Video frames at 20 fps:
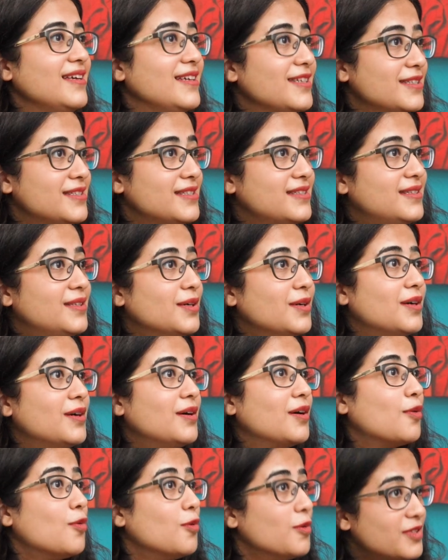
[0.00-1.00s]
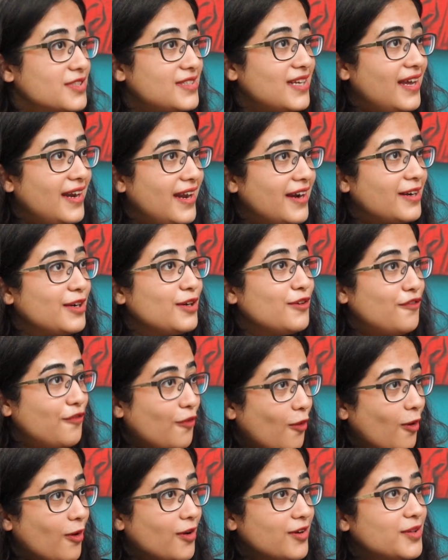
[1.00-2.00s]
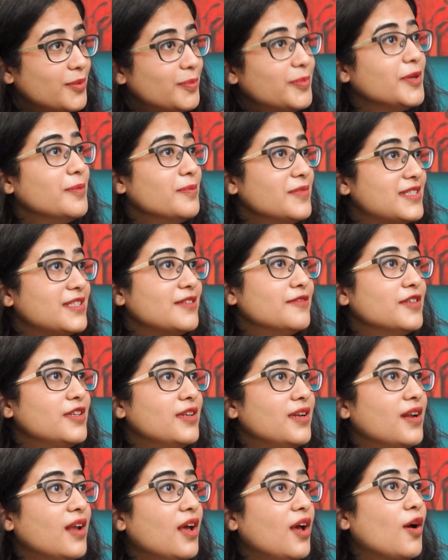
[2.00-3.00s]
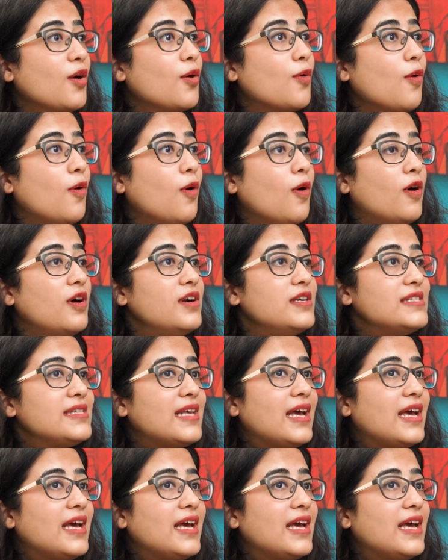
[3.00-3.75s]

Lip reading: is the course director for the BIM civil cohorts,